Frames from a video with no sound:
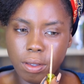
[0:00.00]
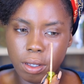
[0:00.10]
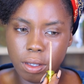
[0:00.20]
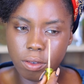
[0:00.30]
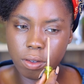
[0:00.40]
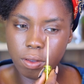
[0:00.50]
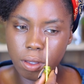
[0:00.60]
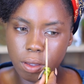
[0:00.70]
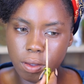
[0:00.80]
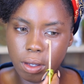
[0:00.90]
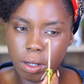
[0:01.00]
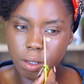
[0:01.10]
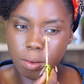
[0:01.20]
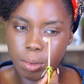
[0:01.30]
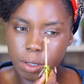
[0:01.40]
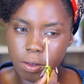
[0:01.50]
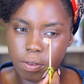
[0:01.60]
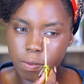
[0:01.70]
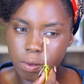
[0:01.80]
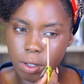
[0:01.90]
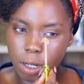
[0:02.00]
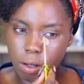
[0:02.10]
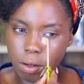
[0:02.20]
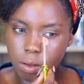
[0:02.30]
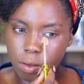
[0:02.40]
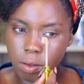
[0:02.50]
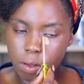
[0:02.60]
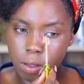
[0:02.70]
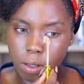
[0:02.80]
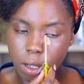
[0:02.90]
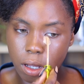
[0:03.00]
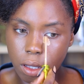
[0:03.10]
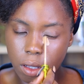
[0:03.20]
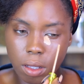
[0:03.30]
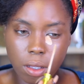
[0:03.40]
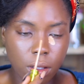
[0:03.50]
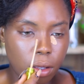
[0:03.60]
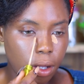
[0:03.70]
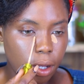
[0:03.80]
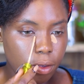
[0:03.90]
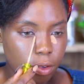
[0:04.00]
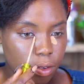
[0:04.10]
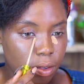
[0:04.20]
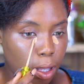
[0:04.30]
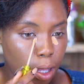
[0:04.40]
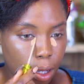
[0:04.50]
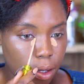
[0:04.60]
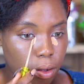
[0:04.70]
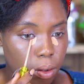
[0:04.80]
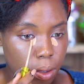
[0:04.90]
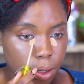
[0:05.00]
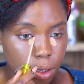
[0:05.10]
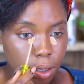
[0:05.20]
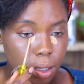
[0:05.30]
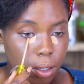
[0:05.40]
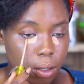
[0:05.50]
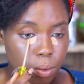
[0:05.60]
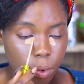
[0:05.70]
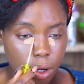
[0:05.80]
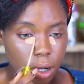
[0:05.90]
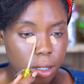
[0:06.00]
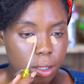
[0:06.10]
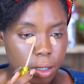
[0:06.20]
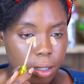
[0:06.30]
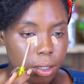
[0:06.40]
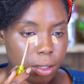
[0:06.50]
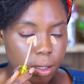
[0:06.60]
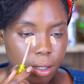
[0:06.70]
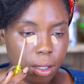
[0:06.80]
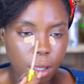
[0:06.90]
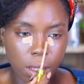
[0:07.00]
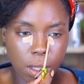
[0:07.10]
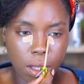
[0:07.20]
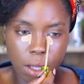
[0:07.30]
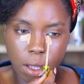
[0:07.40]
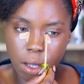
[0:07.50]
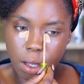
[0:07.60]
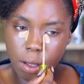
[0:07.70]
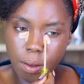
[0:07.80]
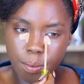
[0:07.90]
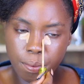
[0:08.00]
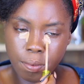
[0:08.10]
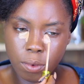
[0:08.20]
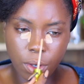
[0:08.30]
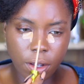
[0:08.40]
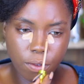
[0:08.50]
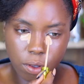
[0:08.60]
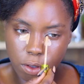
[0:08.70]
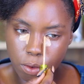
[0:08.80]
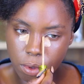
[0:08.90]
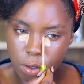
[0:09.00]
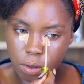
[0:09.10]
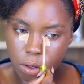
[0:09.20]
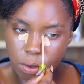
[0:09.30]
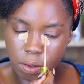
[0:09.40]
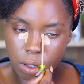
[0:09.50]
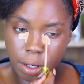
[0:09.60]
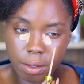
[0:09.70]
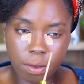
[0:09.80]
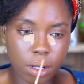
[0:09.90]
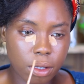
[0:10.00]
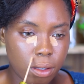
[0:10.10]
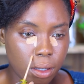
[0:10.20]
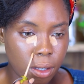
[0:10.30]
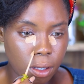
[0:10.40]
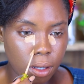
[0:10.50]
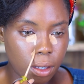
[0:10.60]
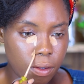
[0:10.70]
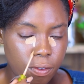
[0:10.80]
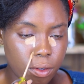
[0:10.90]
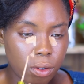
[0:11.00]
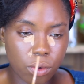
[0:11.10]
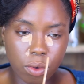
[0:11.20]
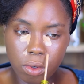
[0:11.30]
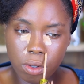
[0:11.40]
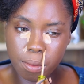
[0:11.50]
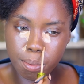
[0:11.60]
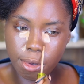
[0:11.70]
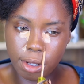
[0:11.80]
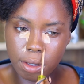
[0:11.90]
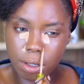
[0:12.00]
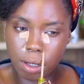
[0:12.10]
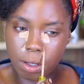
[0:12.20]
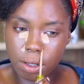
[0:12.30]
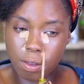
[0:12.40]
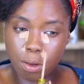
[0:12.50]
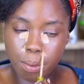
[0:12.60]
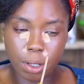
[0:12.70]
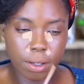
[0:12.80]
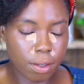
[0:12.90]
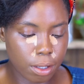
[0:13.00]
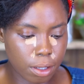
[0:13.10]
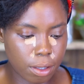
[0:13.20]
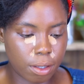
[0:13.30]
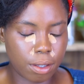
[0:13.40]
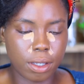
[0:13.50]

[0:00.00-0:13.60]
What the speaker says: to take just a tiny bit of dark concealer and just going in where I need it. What I've noticed with this concealer is that if you do not blend it out as you're placing it,